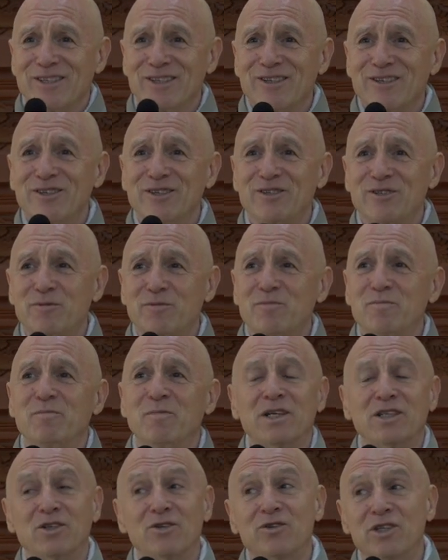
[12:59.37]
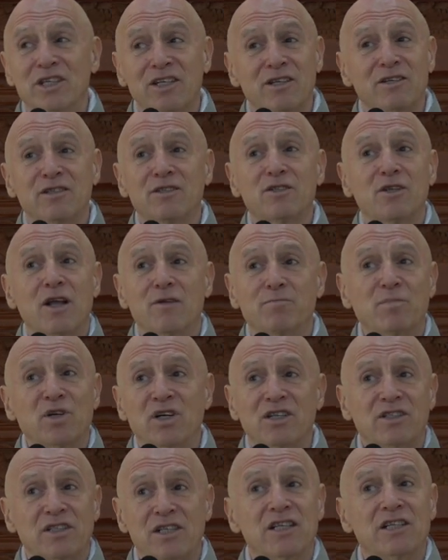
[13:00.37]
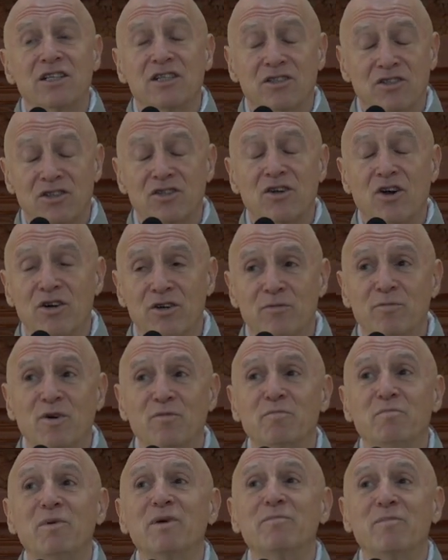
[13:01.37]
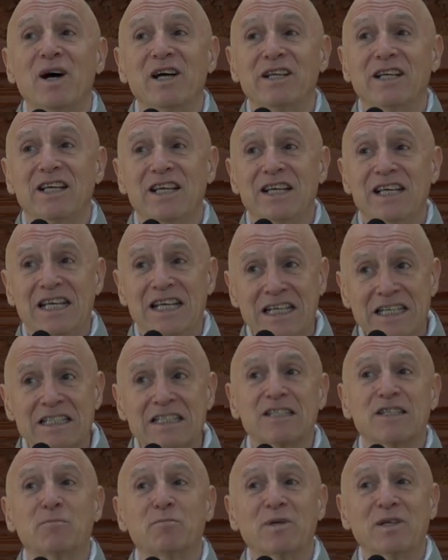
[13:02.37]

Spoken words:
because my Korean pronunciation is terrible, but my English